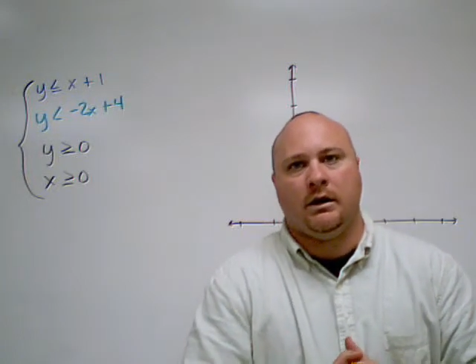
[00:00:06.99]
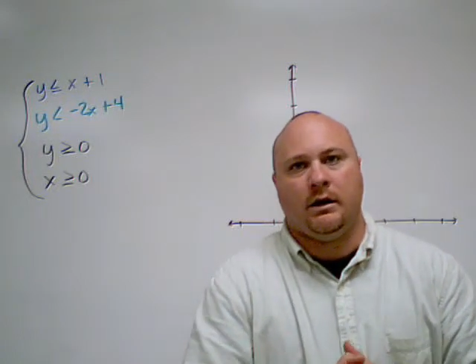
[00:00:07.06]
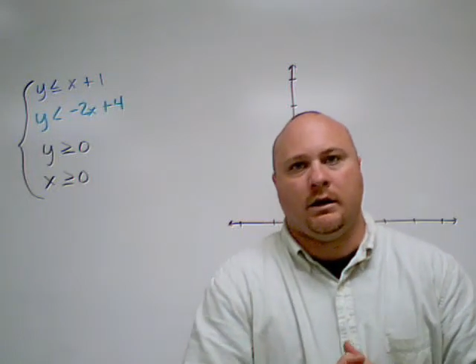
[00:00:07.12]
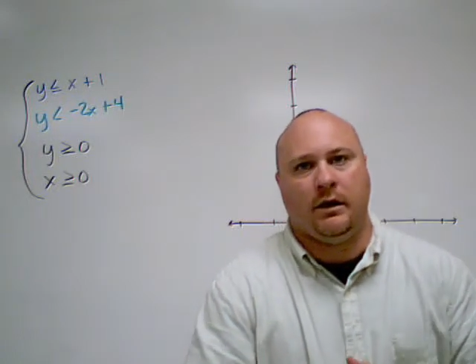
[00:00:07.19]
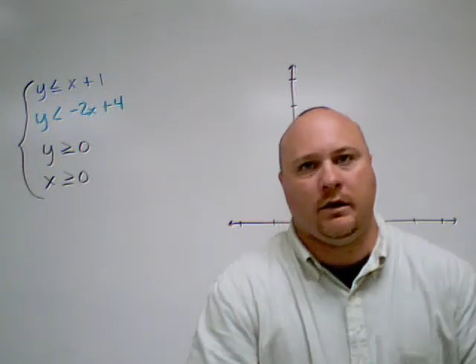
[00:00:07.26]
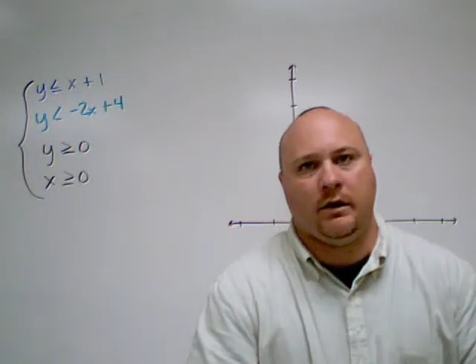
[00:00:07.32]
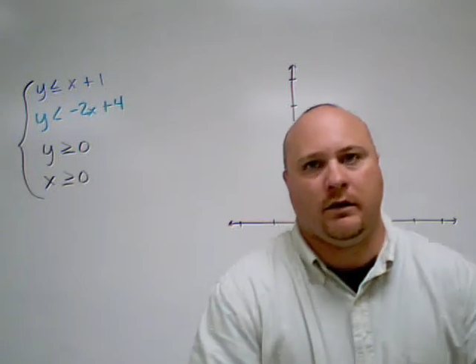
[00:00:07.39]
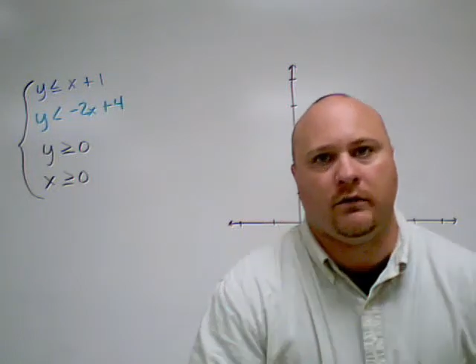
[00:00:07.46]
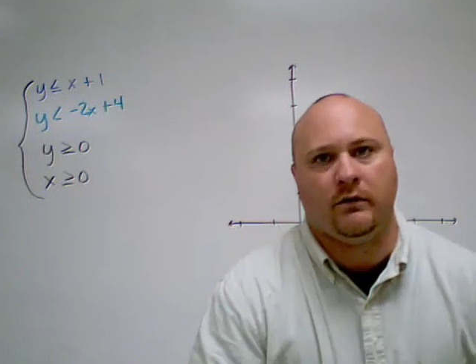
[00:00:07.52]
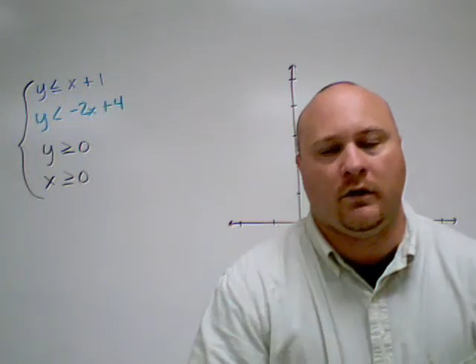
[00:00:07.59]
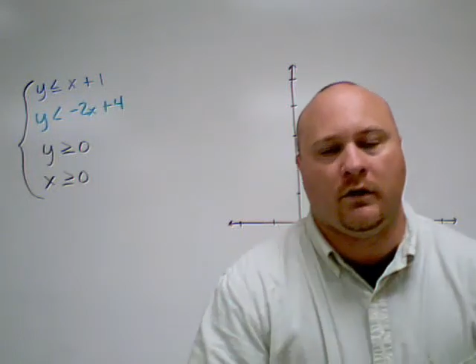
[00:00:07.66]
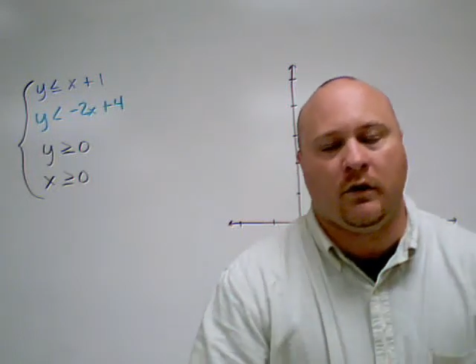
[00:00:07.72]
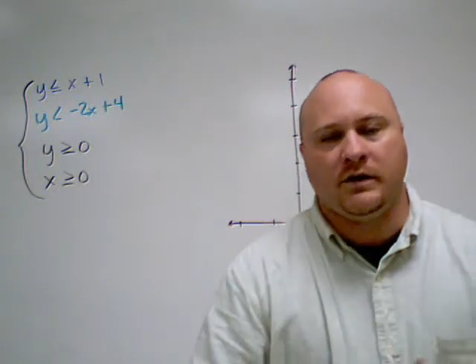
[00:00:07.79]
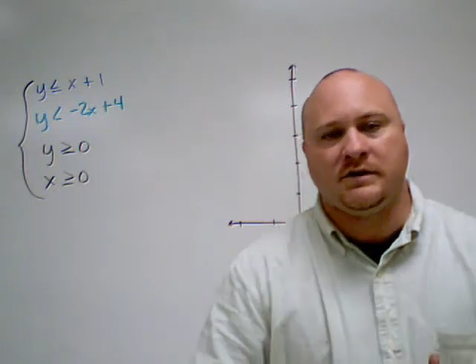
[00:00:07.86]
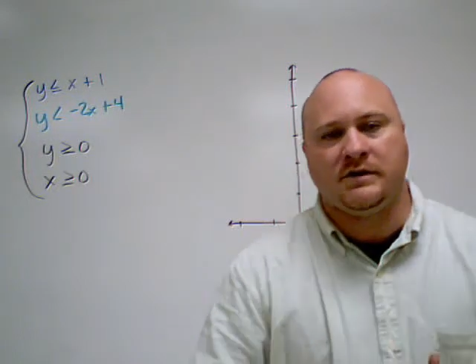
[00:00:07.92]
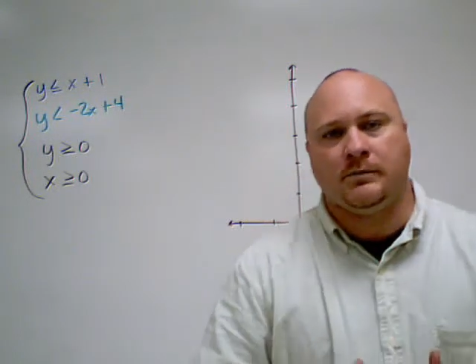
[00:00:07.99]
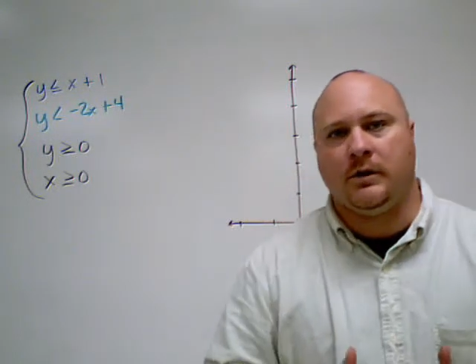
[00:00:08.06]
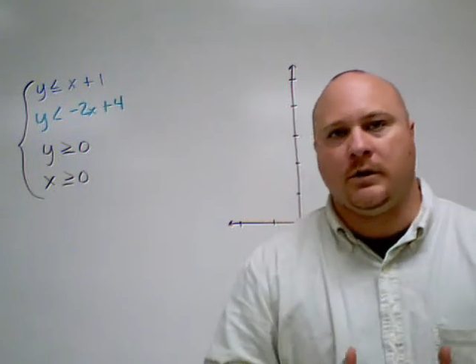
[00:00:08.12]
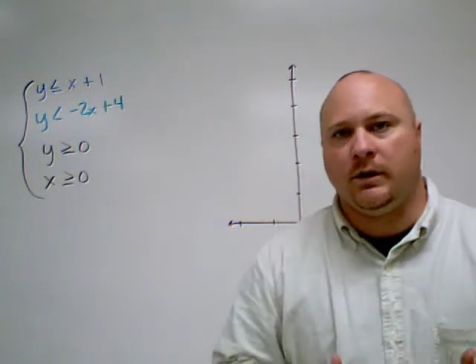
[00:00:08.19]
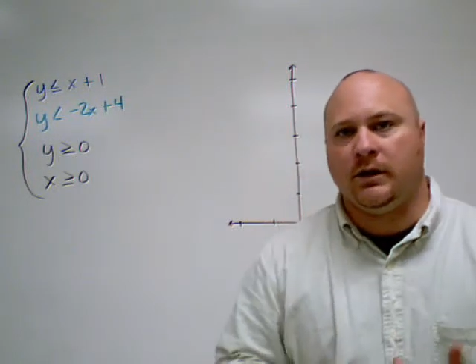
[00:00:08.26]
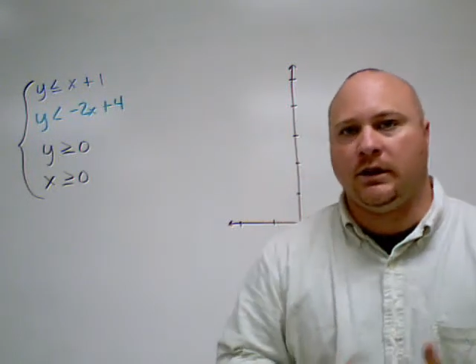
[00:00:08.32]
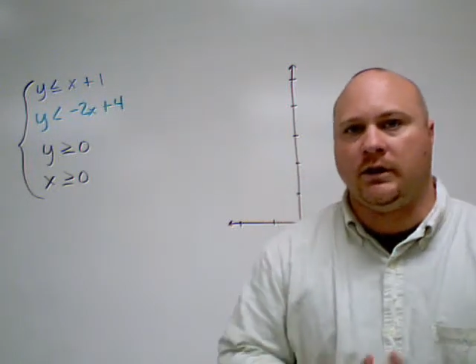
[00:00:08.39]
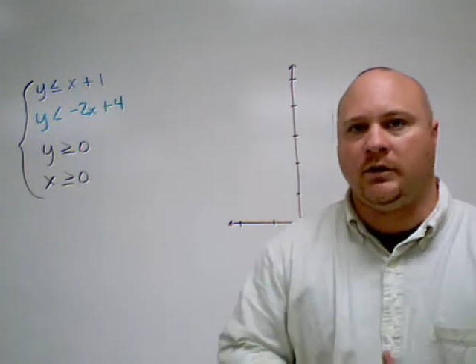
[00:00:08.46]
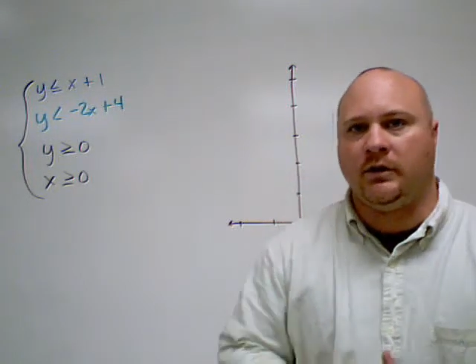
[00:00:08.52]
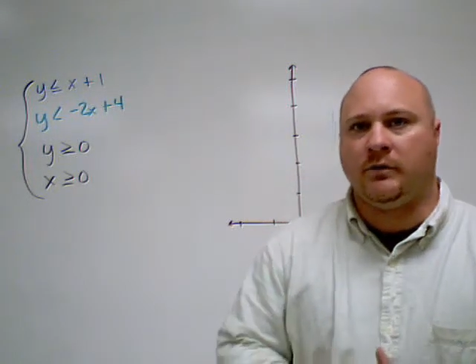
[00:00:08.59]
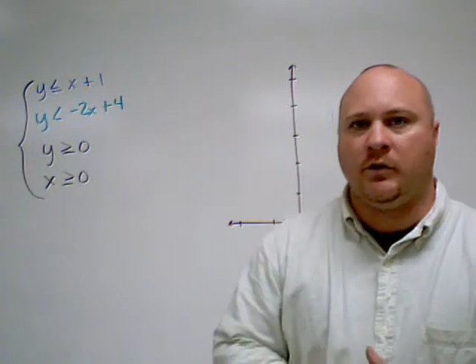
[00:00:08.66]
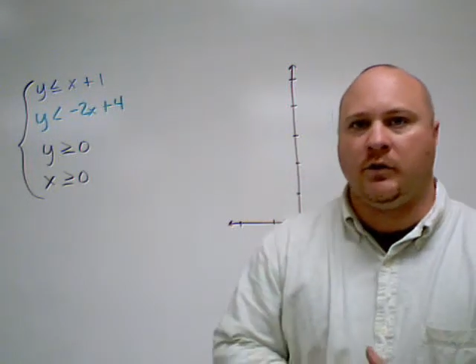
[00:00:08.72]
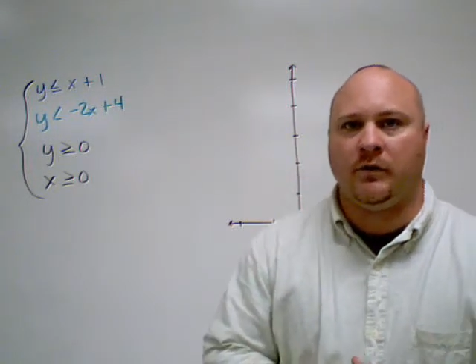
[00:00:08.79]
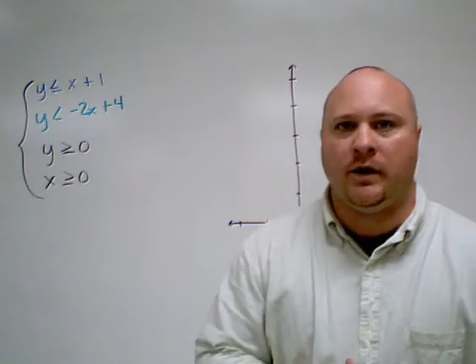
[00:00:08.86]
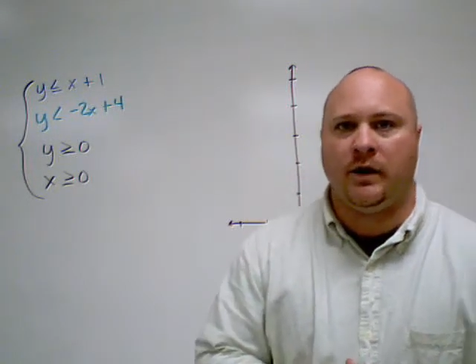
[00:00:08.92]
Uh, the hardest part about linear
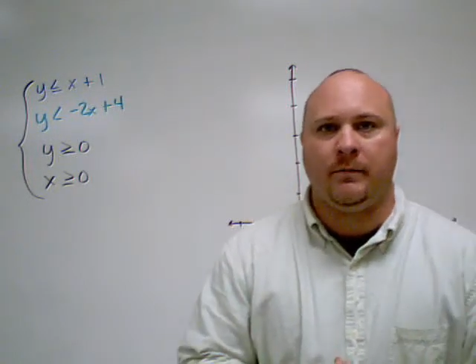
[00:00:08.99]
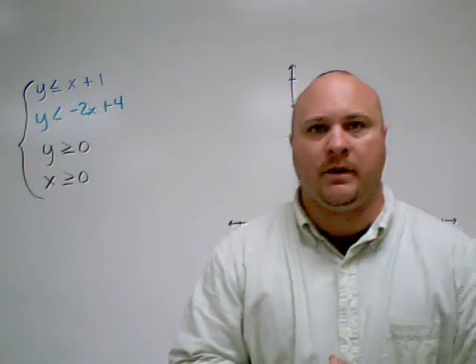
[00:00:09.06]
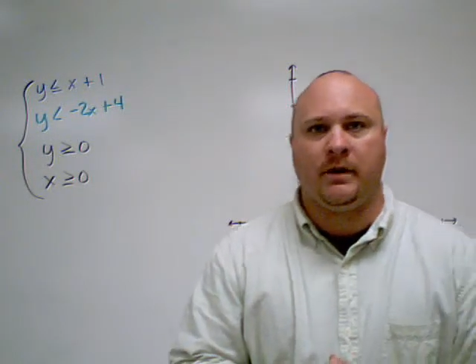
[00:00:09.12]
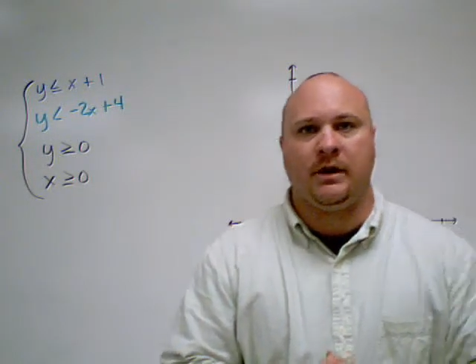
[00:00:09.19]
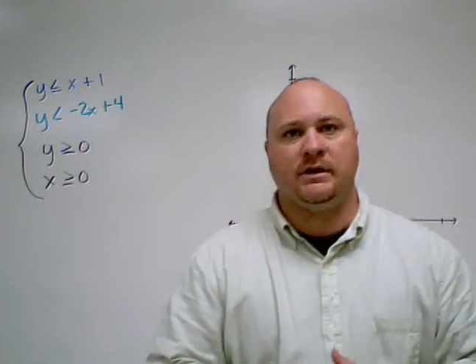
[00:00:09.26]
programming